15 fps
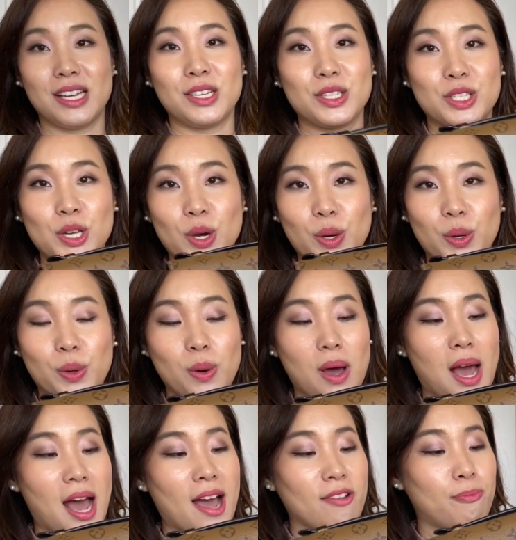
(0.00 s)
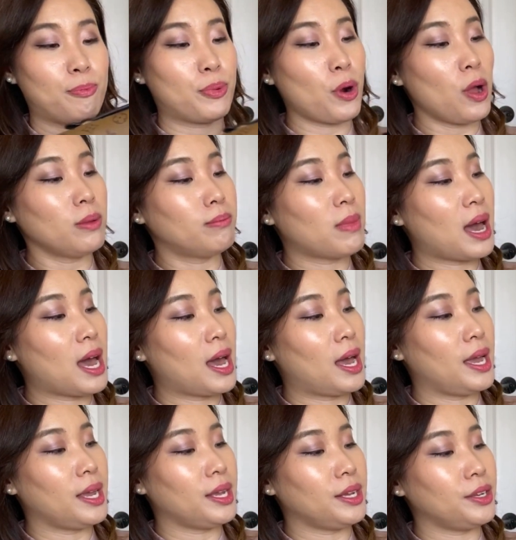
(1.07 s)
So I brought
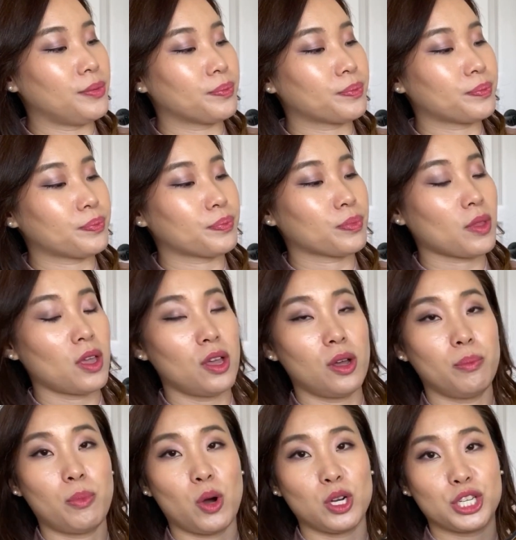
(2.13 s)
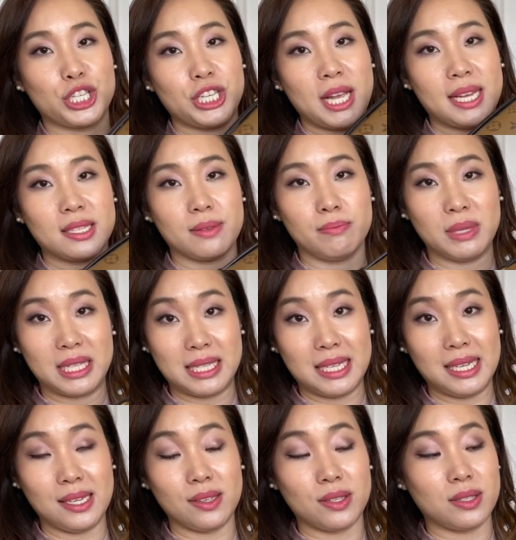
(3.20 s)
my Pochette
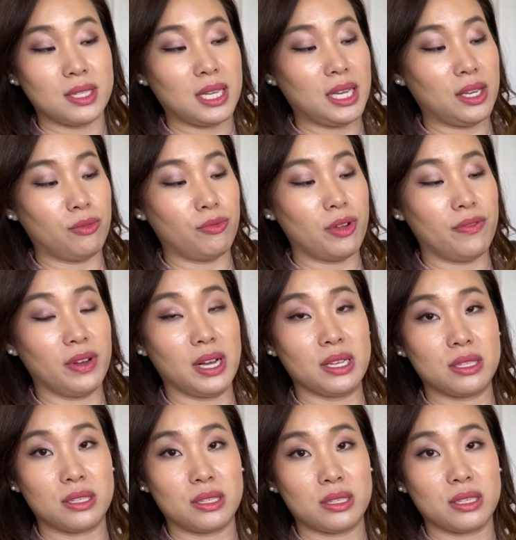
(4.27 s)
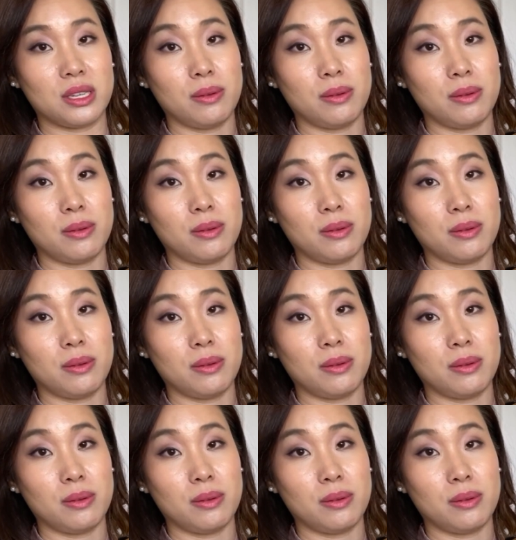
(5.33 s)
METIS in reverse